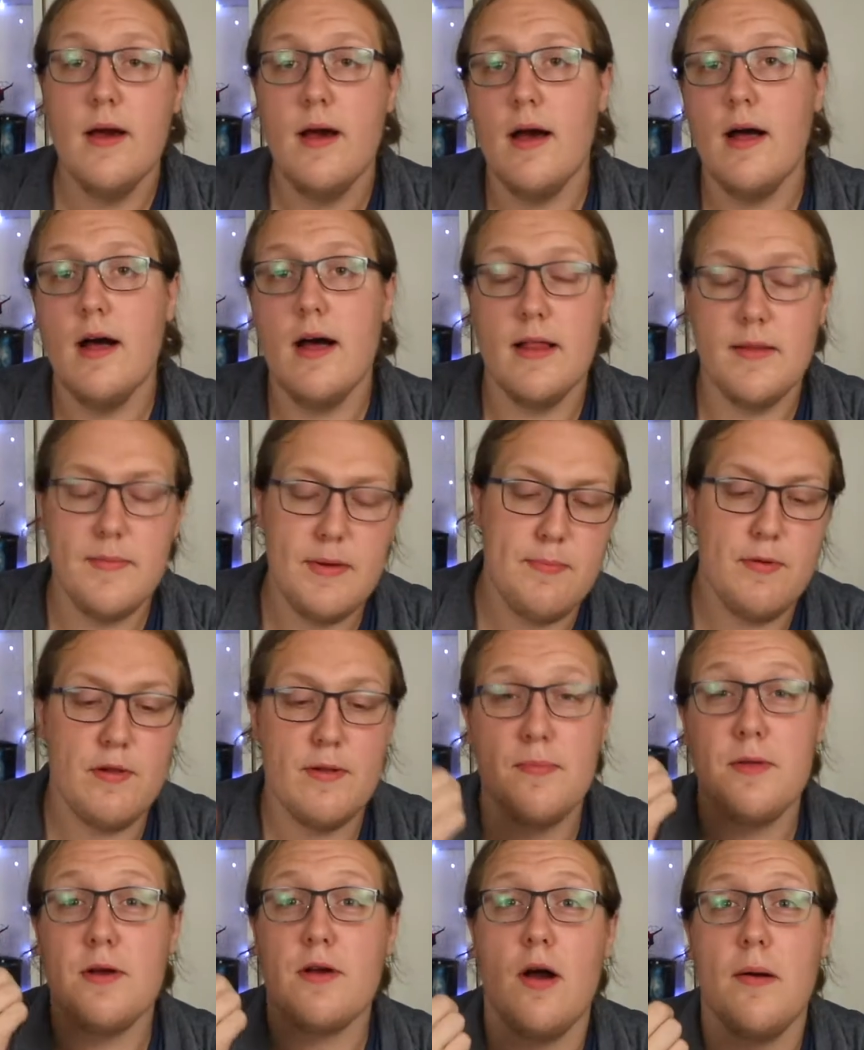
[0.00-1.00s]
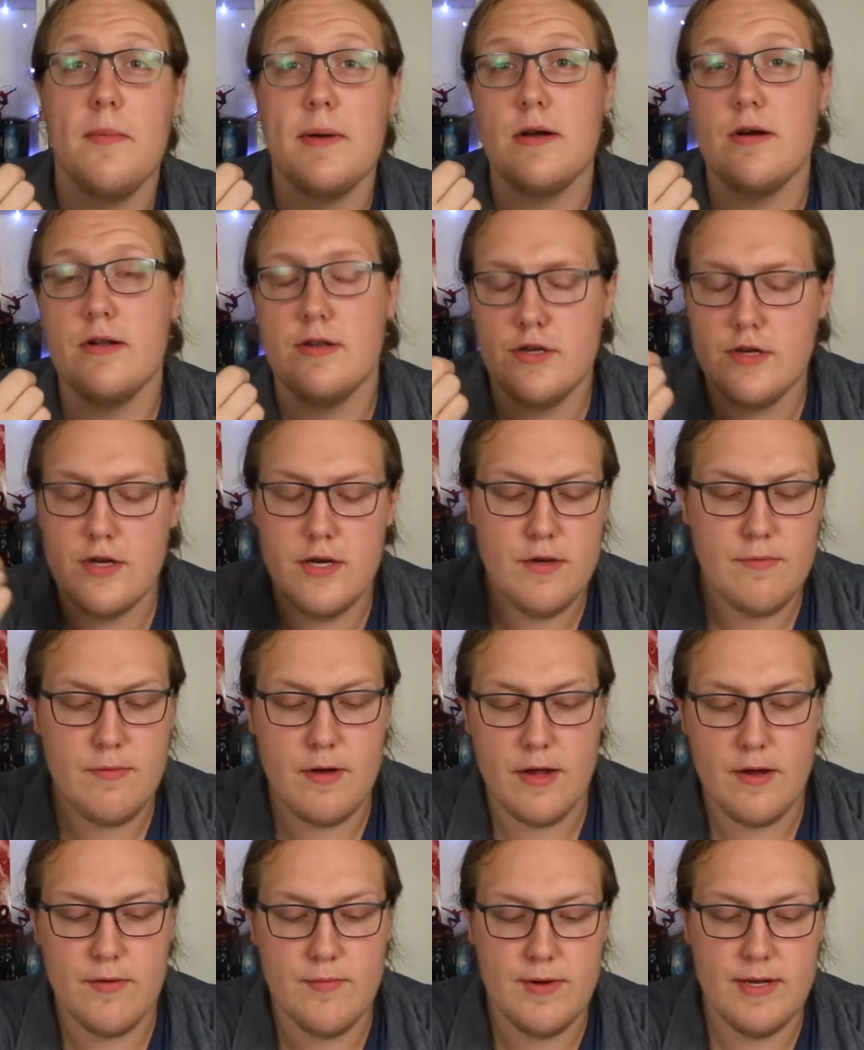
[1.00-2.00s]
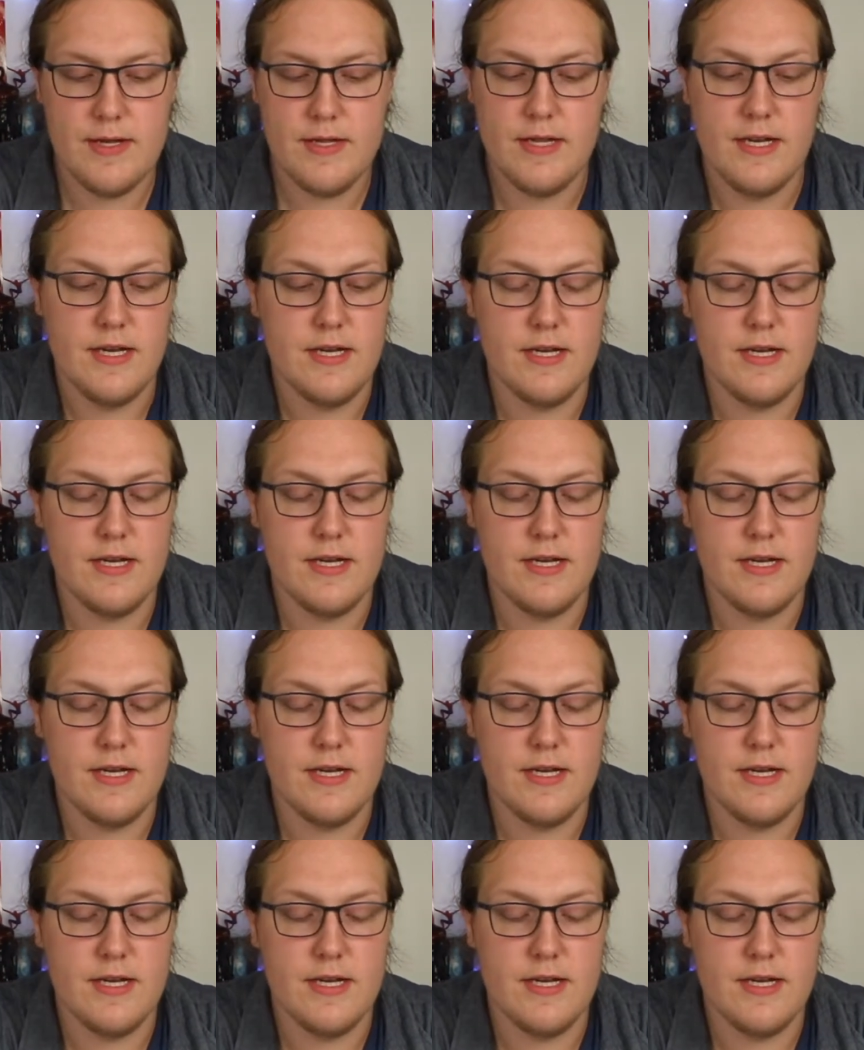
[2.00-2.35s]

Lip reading: Let me pull up the comic on screen while I read the